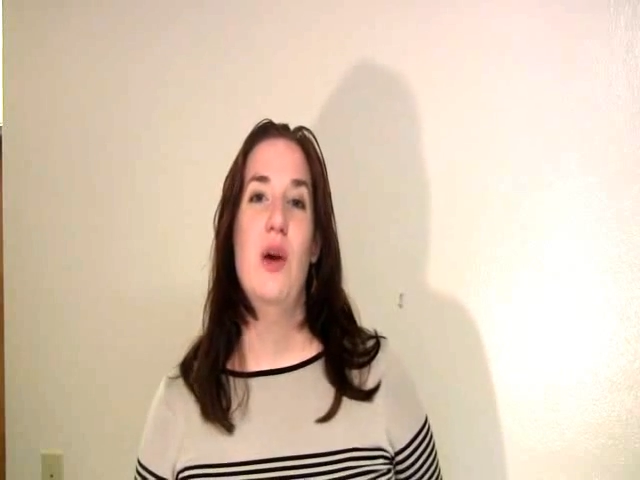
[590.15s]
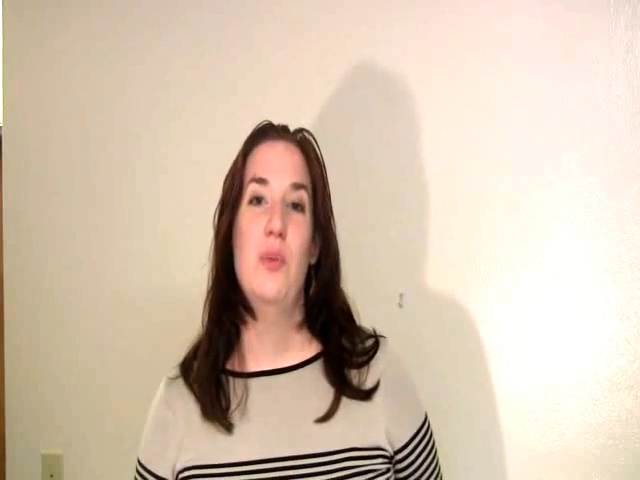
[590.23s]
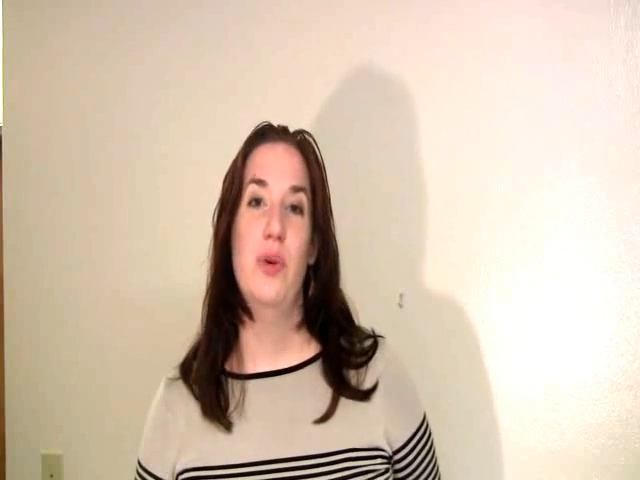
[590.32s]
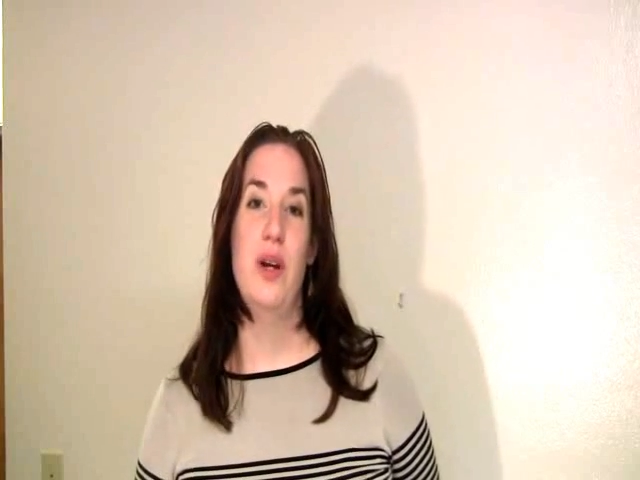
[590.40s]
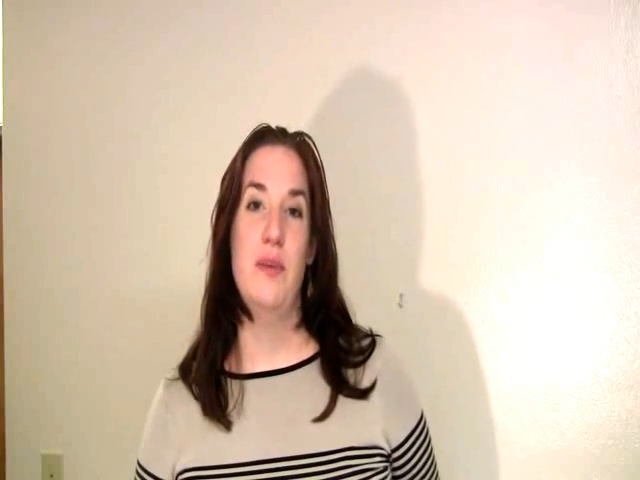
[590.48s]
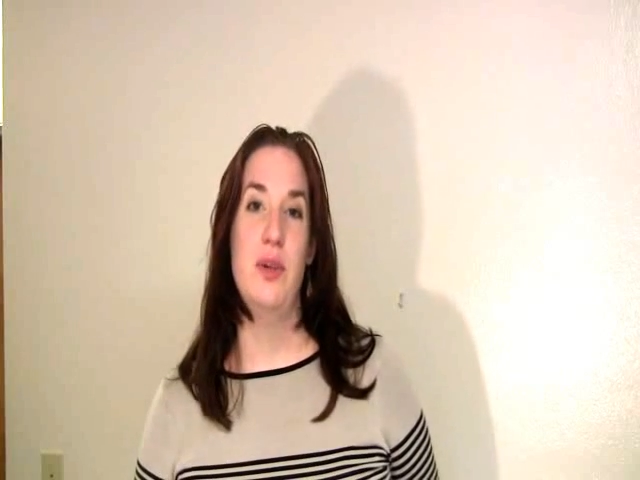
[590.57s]

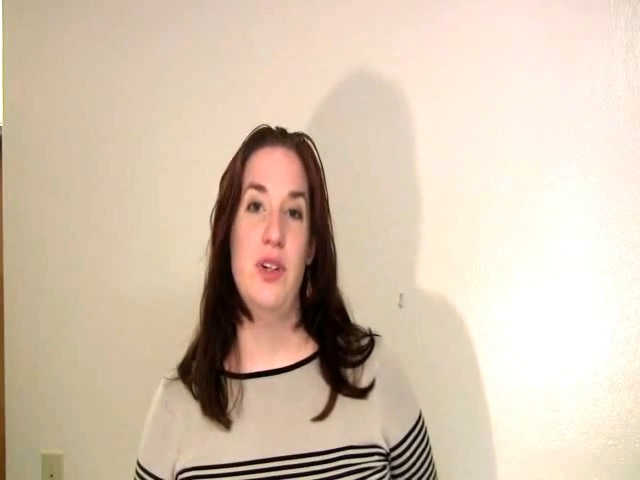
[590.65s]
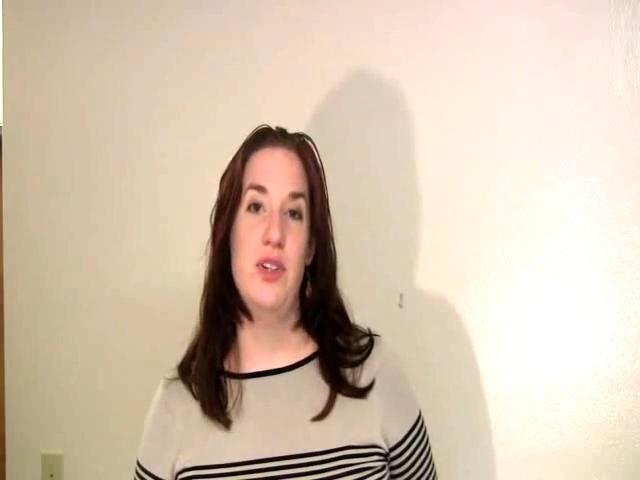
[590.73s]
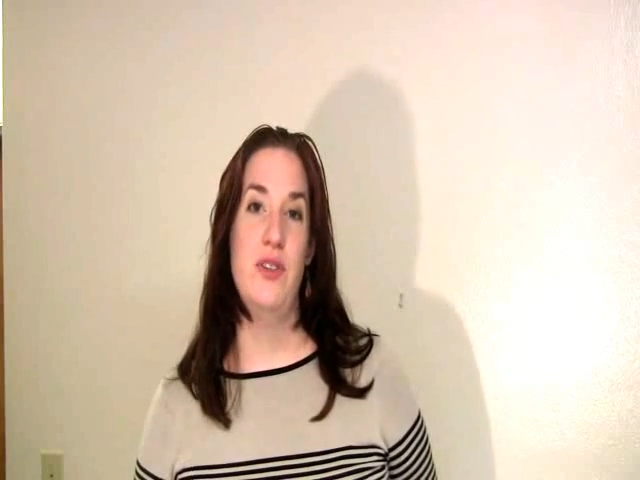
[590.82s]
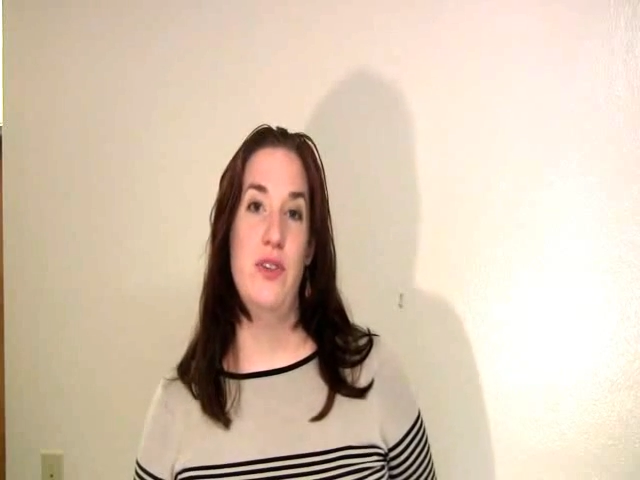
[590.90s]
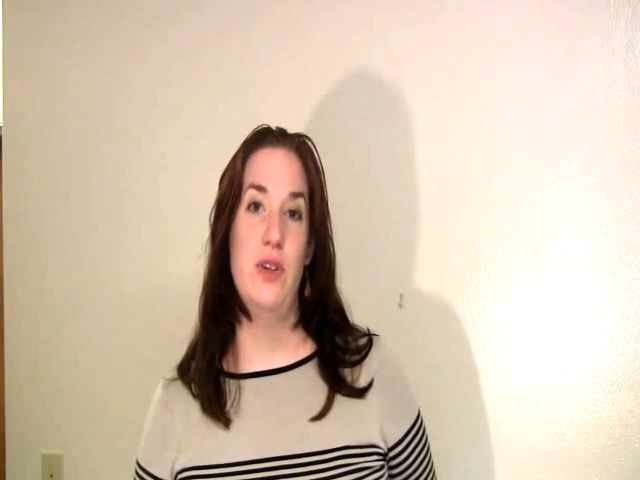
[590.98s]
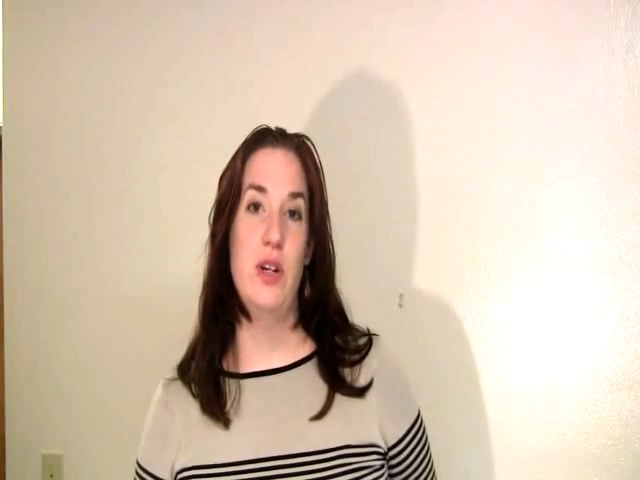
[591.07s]
parameters
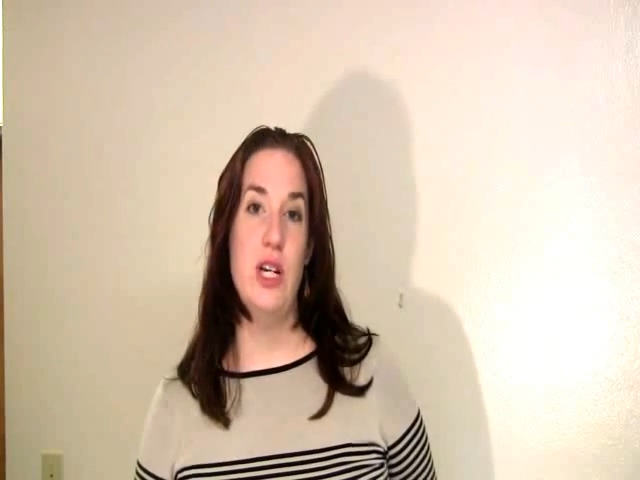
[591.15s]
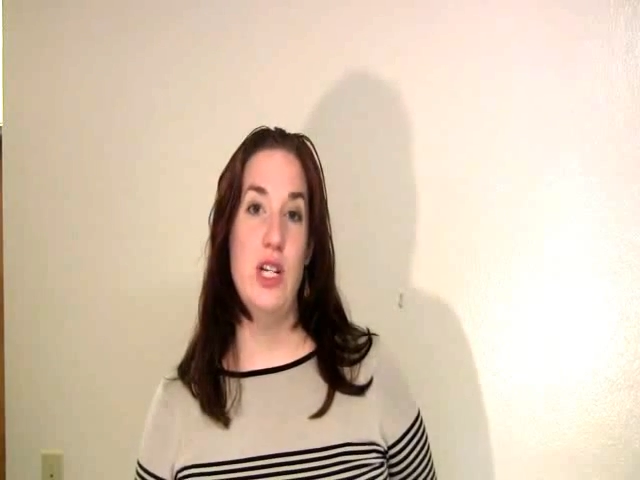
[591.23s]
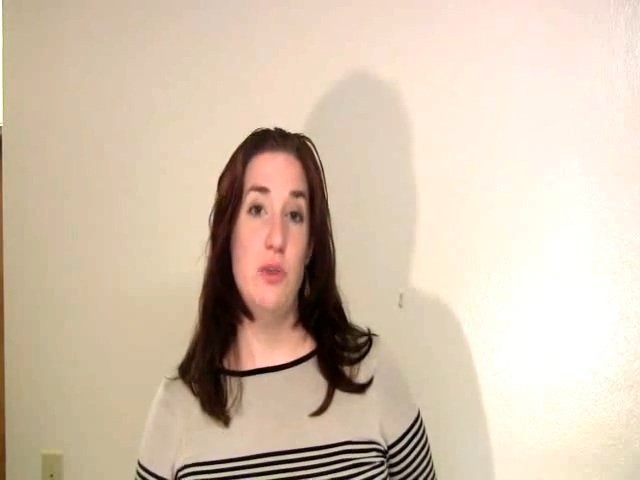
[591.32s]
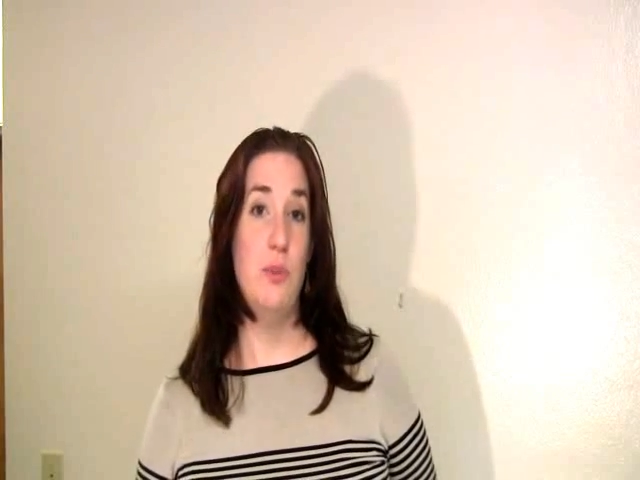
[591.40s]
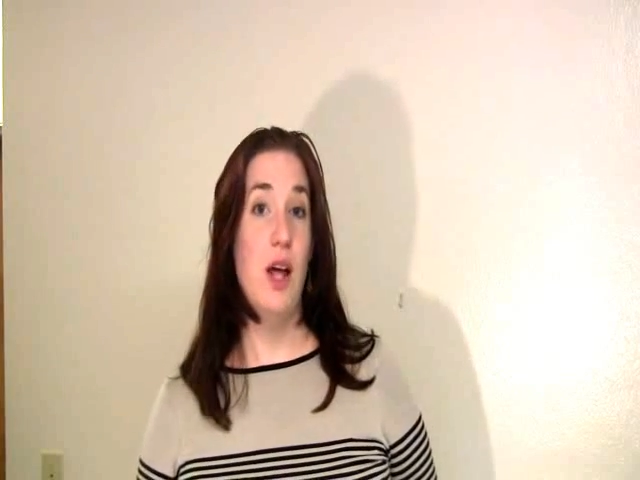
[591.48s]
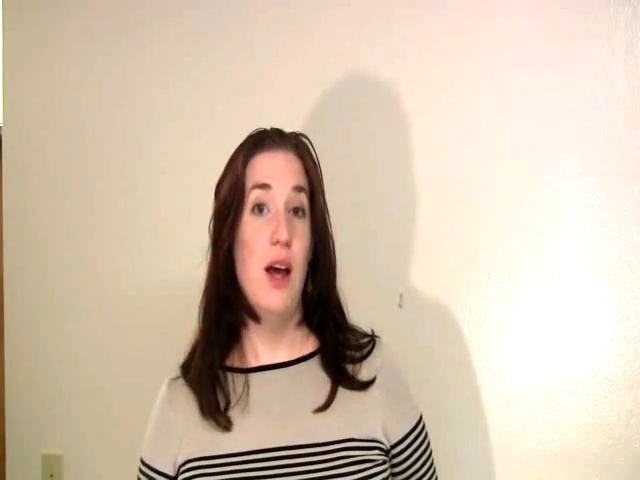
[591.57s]
for
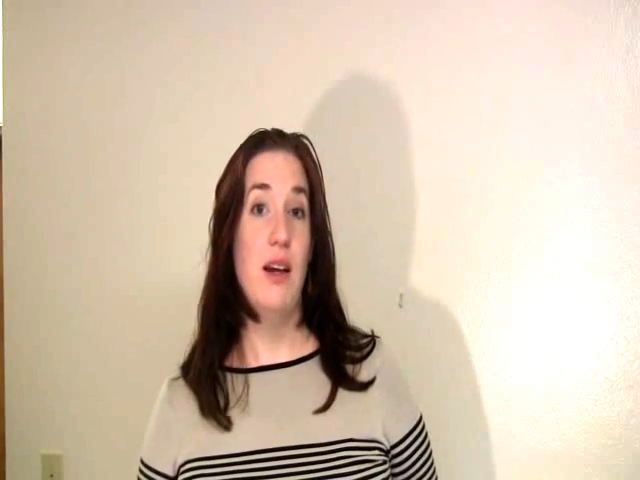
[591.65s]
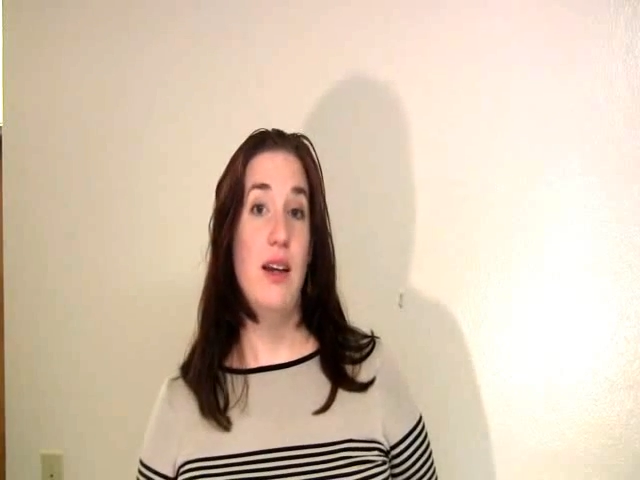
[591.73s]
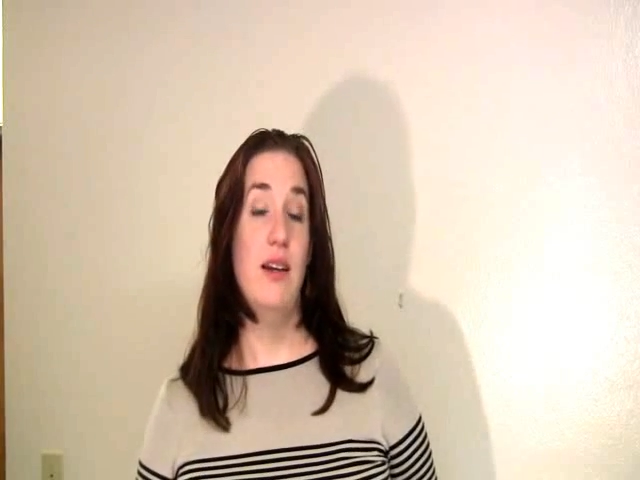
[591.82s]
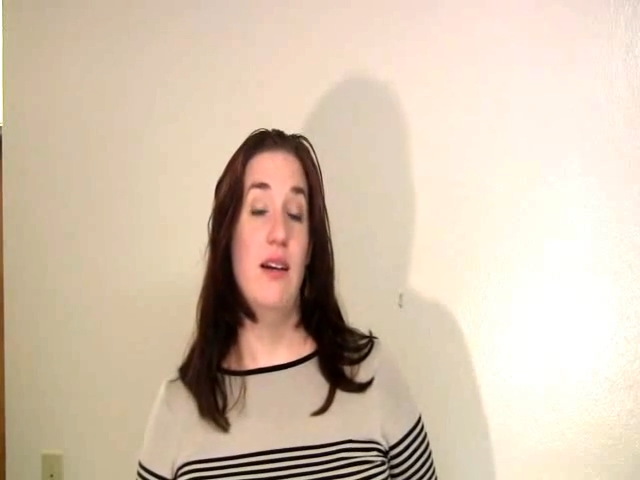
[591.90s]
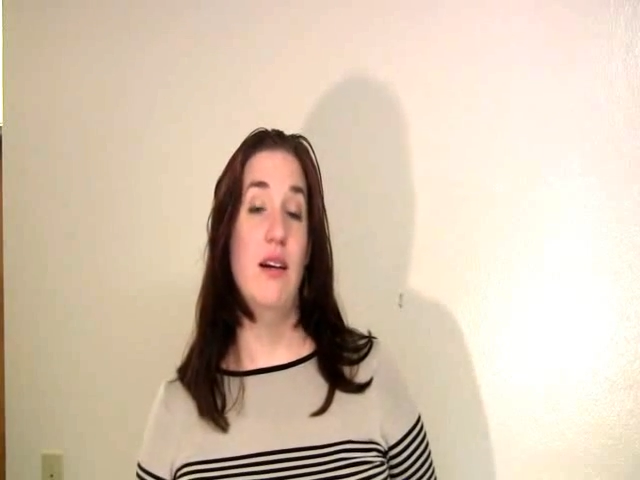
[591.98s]
each block in